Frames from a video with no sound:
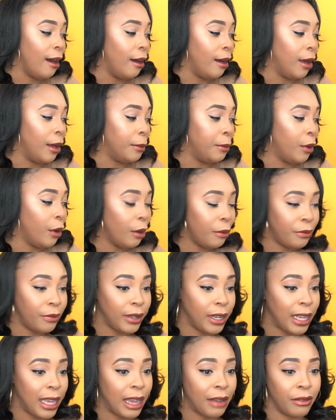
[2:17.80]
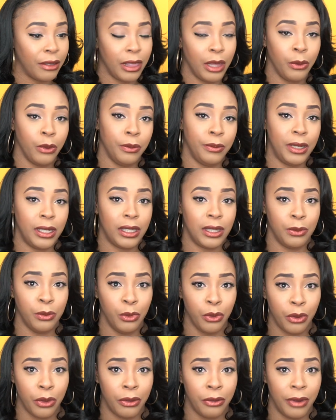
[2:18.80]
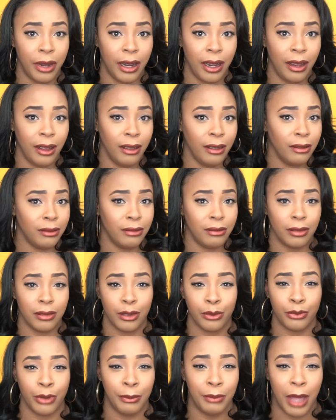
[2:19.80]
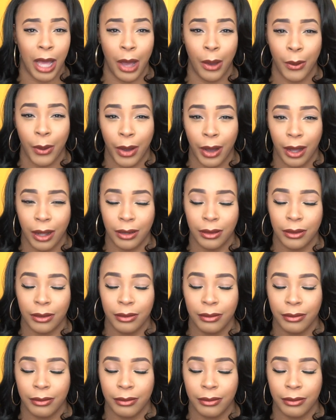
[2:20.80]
um, hopefully everything will be smooth running from now on